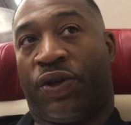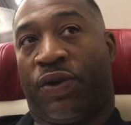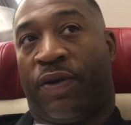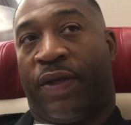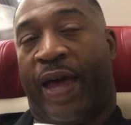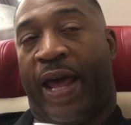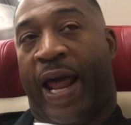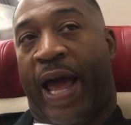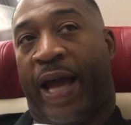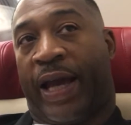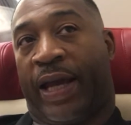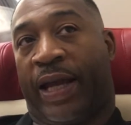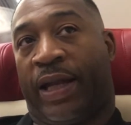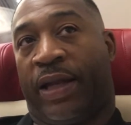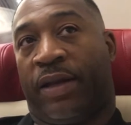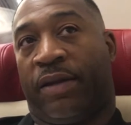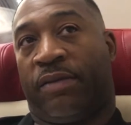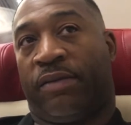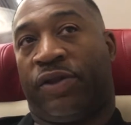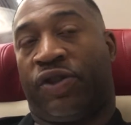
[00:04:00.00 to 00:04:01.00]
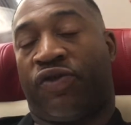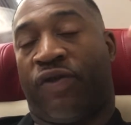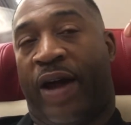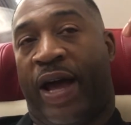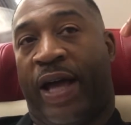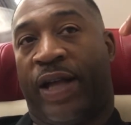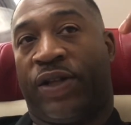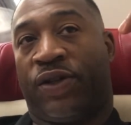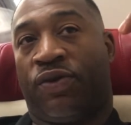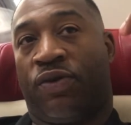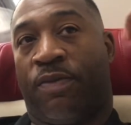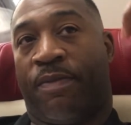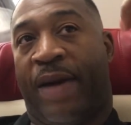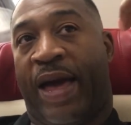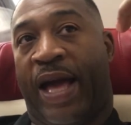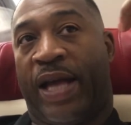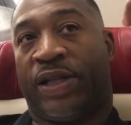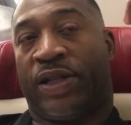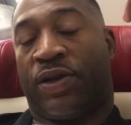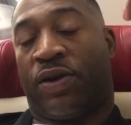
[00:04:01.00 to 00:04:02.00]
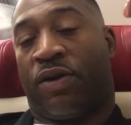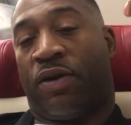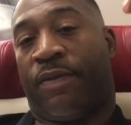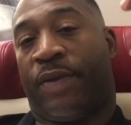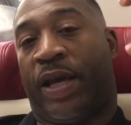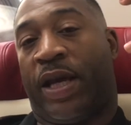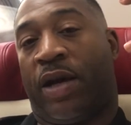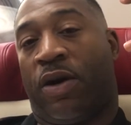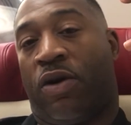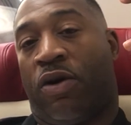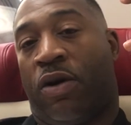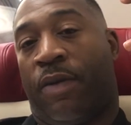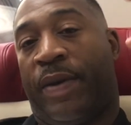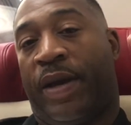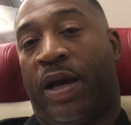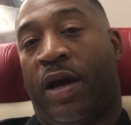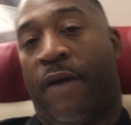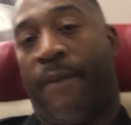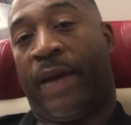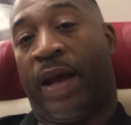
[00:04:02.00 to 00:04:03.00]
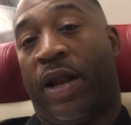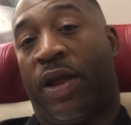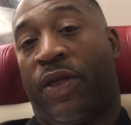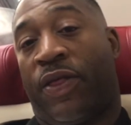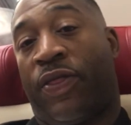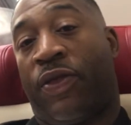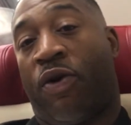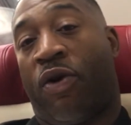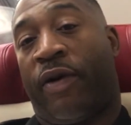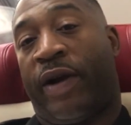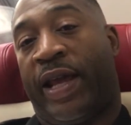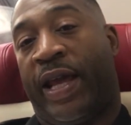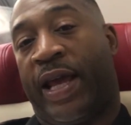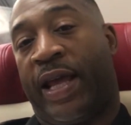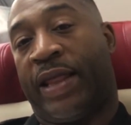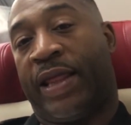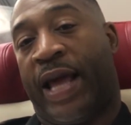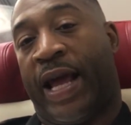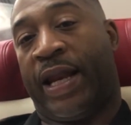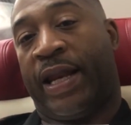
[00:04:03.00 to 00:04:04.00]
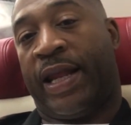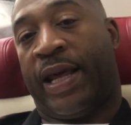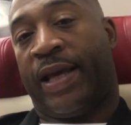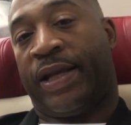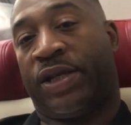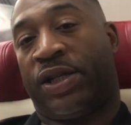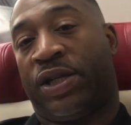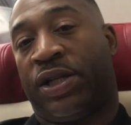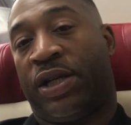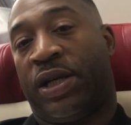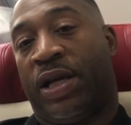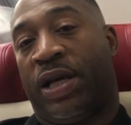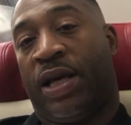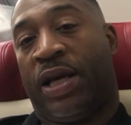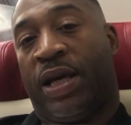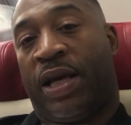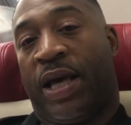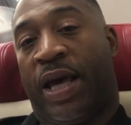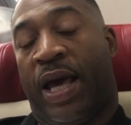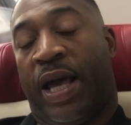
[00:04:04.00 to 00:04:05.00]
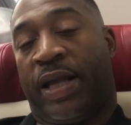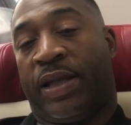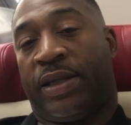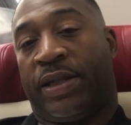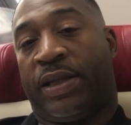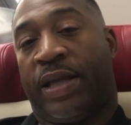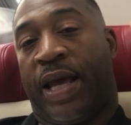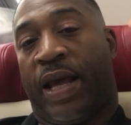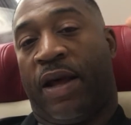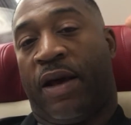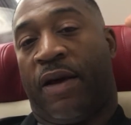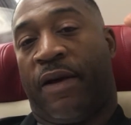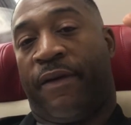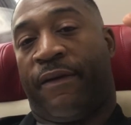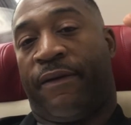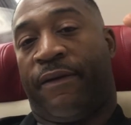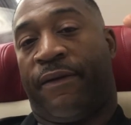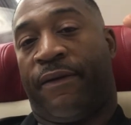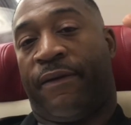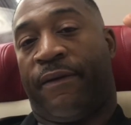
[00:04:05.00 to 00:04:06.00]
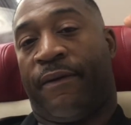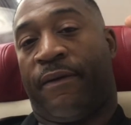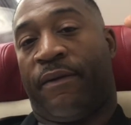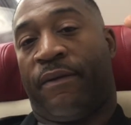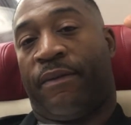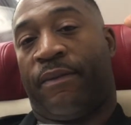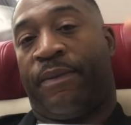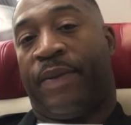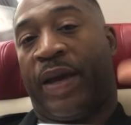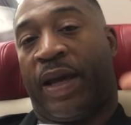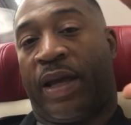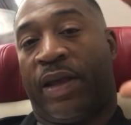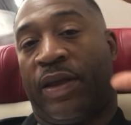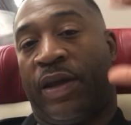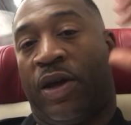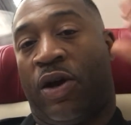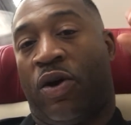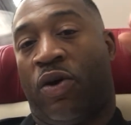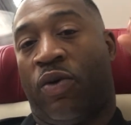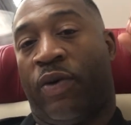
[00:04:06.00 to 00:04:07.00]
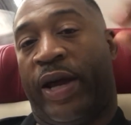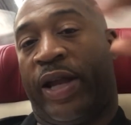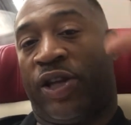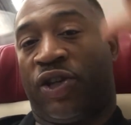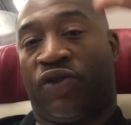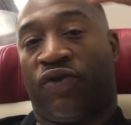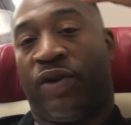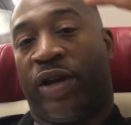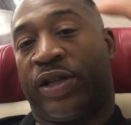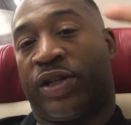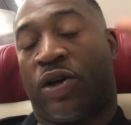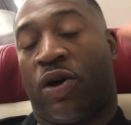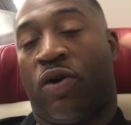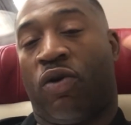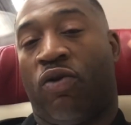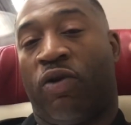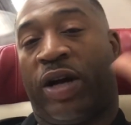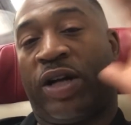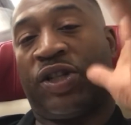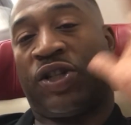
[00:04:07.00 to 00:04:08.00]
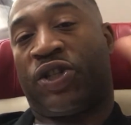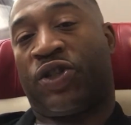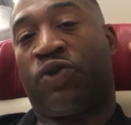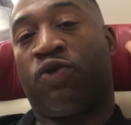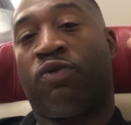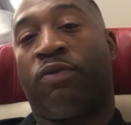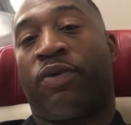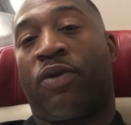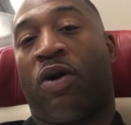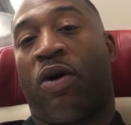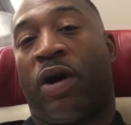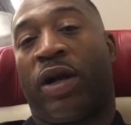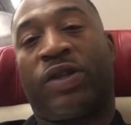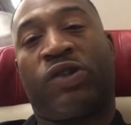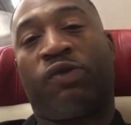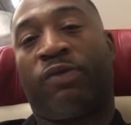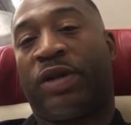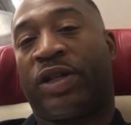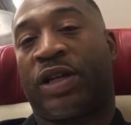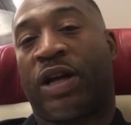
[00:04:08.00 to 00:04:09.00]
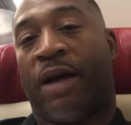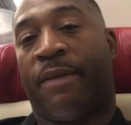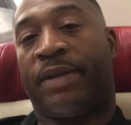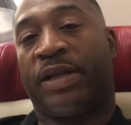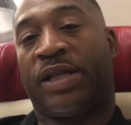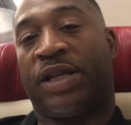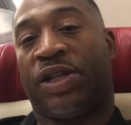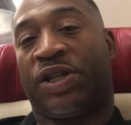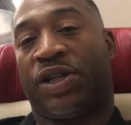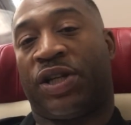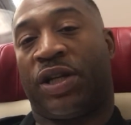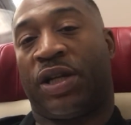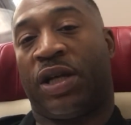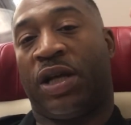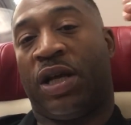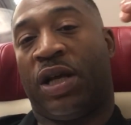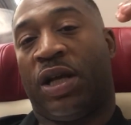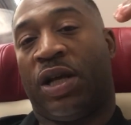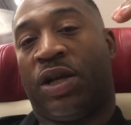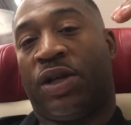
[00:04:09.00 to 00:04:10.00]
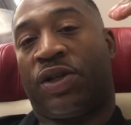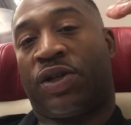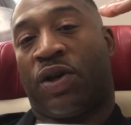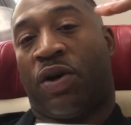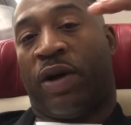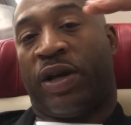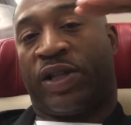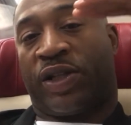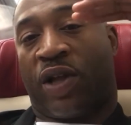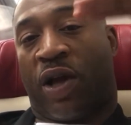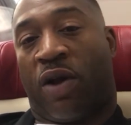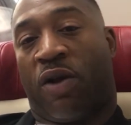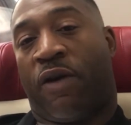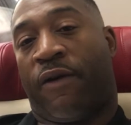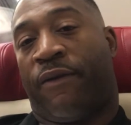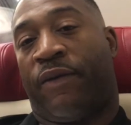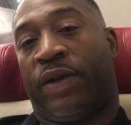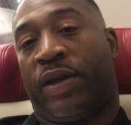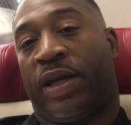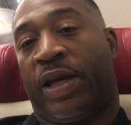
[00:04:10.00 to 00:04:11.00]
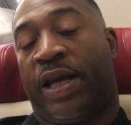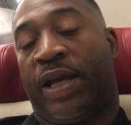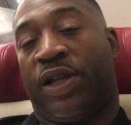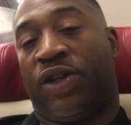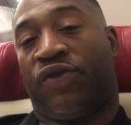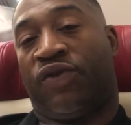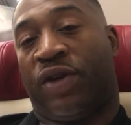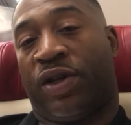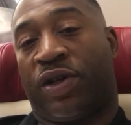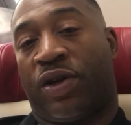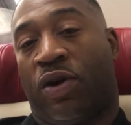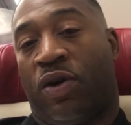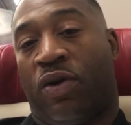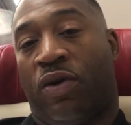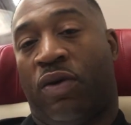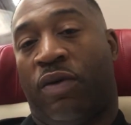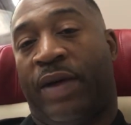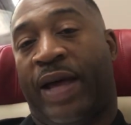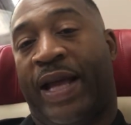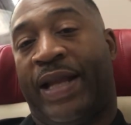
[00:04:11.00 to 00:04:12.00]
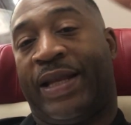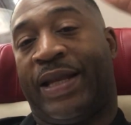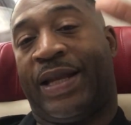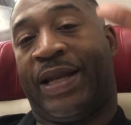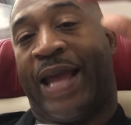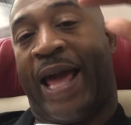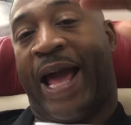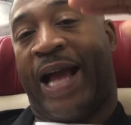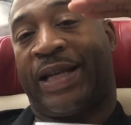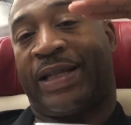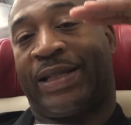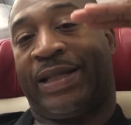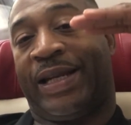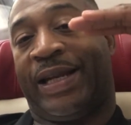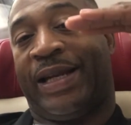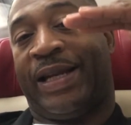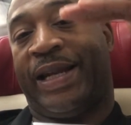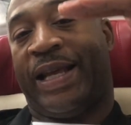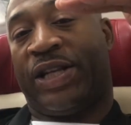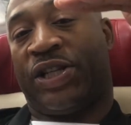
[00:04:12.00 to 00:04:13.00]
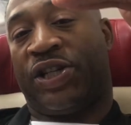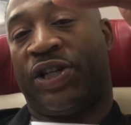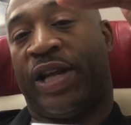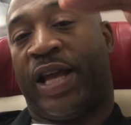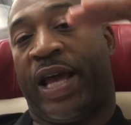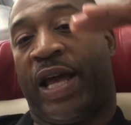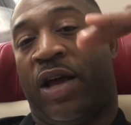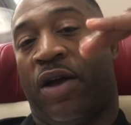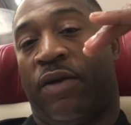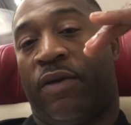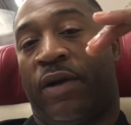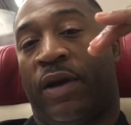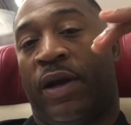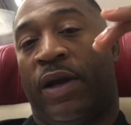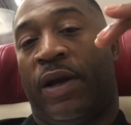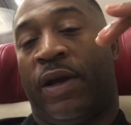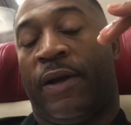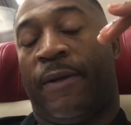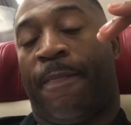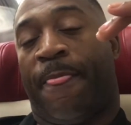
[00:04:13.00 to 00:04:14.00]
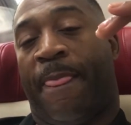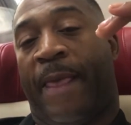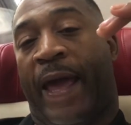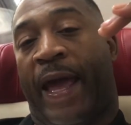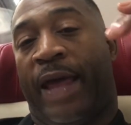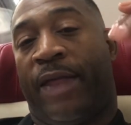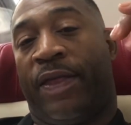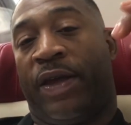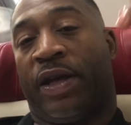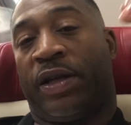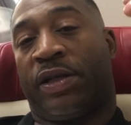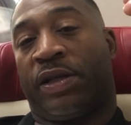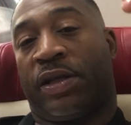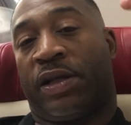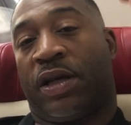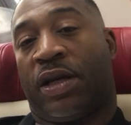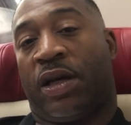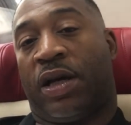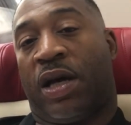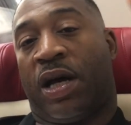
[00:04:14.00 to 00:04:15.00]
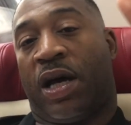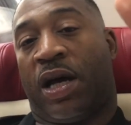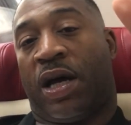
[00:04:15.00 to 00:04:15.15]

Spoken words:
so that I could try to master or become an authority in that niche, instead of picking the whole industry as a whole, because it's too broad, too much competition. So I start off with the industry as a whole and then actually niche down. And there's